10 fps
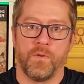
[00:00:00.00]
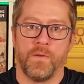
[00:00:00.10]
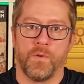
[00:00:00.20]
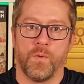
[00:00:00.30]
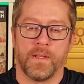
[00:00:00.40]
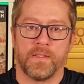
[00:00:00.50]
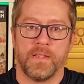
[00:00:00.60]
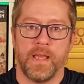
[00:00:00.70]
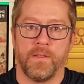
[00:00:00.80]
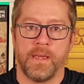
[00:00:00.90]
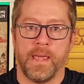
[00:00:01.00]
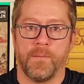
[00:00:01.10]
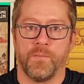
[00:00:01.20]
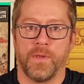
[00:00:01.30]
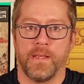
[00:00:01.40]
If you want to see how the
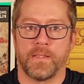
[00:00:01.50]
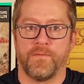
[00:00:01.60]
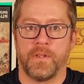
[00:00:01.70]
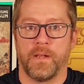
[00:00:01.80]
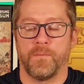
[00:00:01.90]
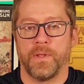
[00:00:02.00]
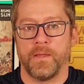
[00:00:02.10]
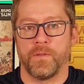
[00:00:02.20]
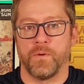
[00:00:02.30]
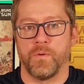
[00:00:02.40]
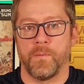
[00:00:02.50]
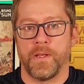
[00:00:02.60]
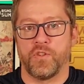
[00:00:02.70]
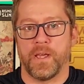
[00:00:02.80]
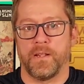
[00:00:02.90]
game plays, I've done a playthrough on
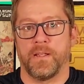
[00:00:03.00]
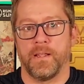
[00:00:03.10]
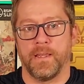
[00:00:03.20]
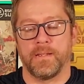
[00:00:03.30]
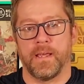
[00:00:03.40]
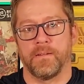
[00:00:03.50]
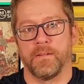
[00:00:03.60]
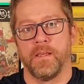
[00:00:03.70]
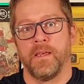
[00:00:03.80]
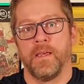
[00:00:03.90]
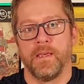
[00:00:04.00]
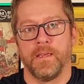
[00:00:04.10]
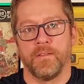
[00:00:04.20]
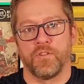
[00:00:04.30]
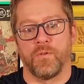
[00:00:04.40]
my channel. I'll link down
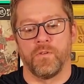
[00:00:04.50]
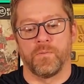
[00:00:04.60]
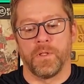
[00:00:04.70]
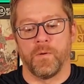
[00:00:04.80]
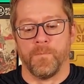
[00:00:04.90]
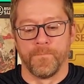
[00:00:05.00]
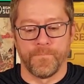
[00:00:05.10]
in the show notes below.